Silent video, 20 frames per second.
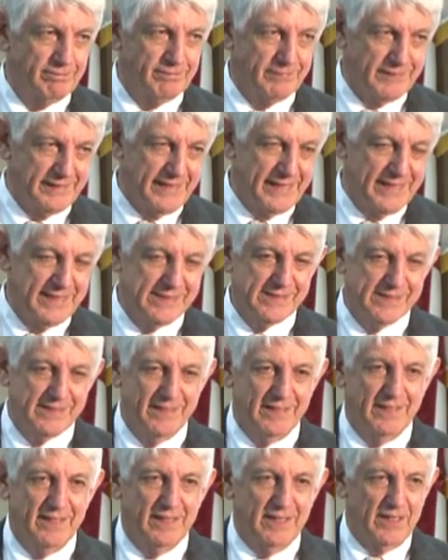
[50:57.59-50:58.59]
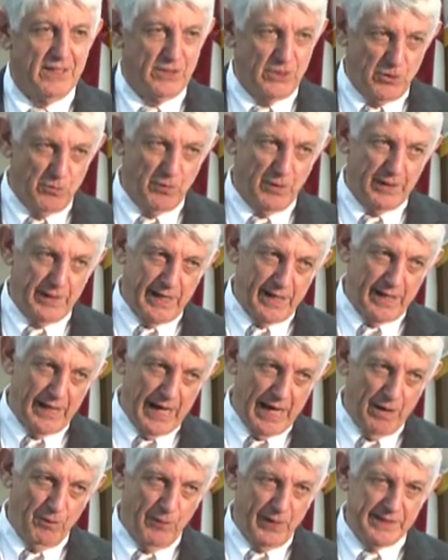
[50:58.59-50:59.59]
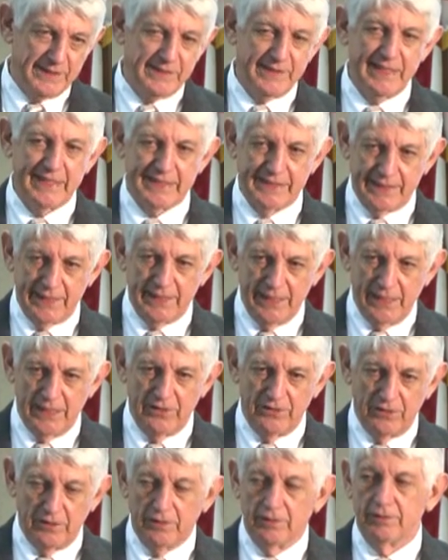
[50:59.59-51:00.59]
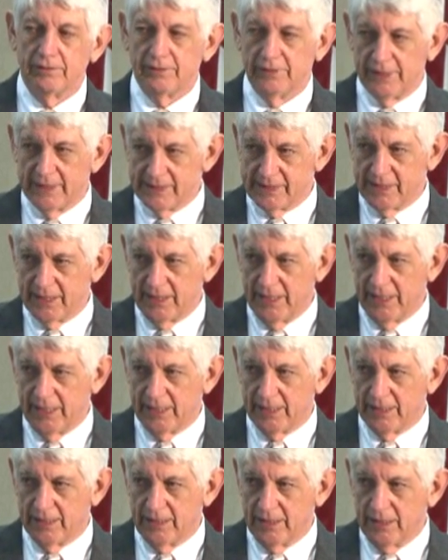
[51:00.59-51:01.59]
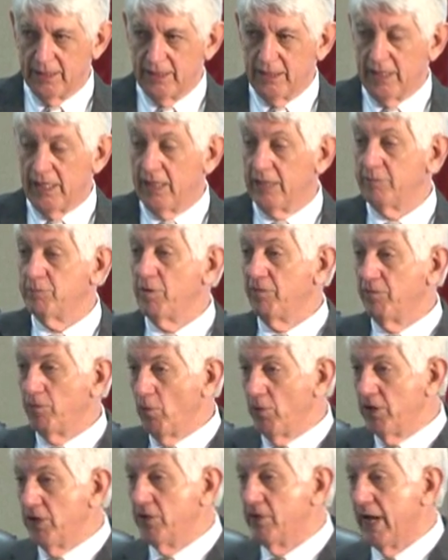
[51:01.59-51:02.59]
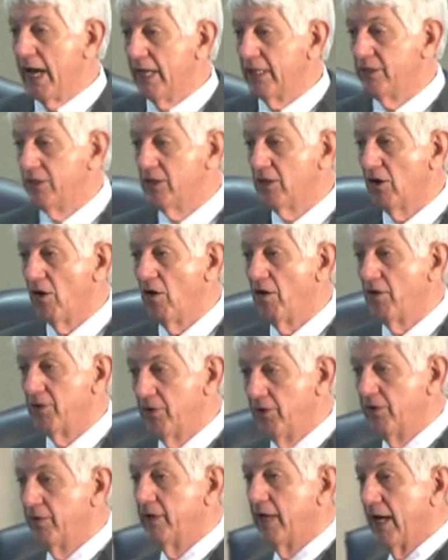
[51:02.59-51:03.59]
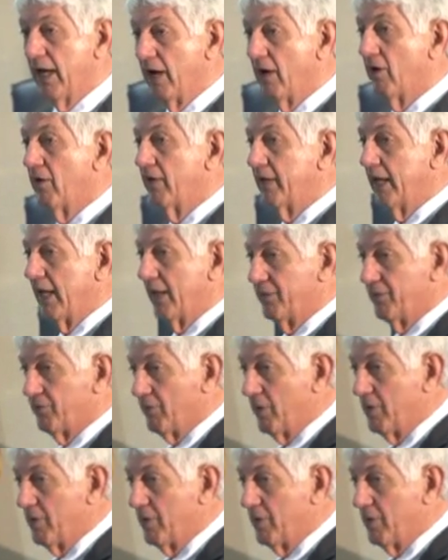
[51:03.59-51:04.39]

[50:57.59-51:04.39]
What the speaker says: Yes. And you went down Highway 60, didn't you? Yes, I did. And before you got in your car, you had already had 3